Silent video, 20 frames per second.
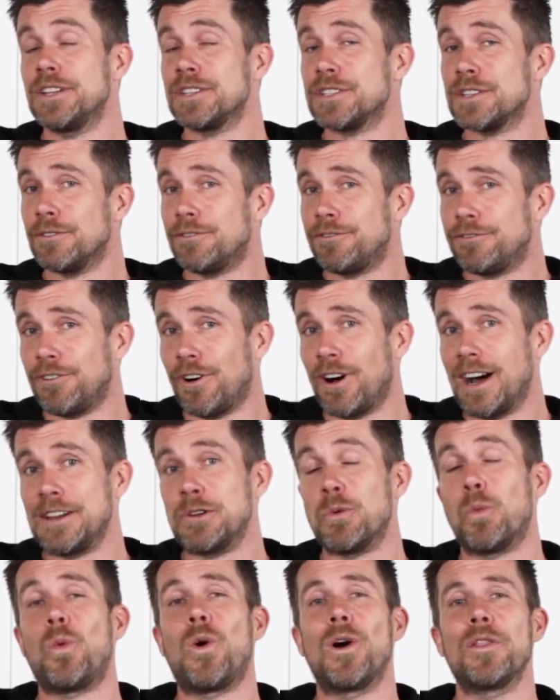to
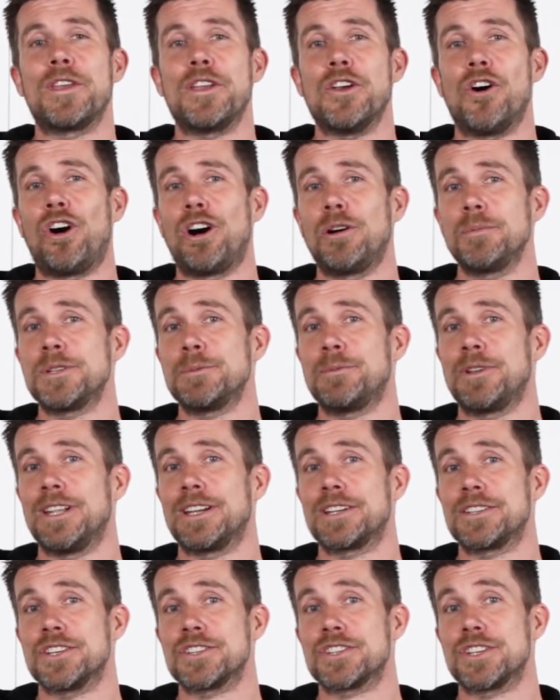find what the optimal
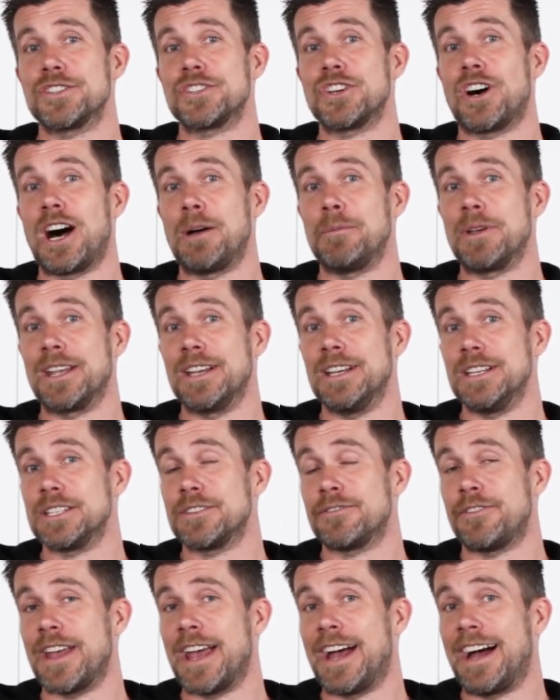ignition timing is
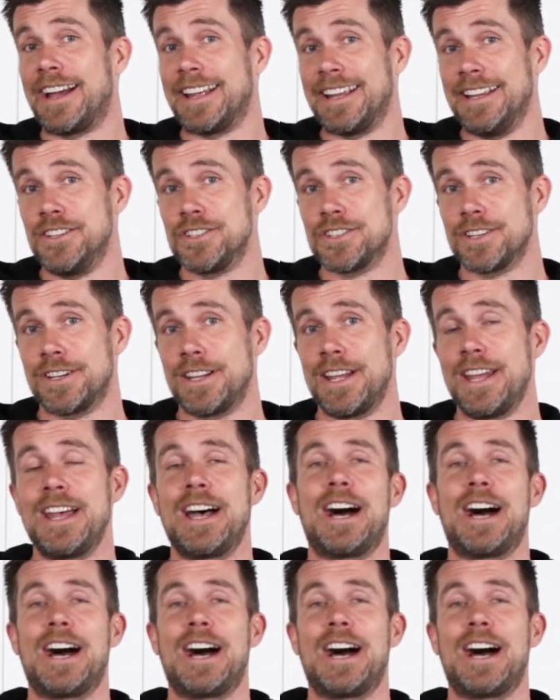for our engine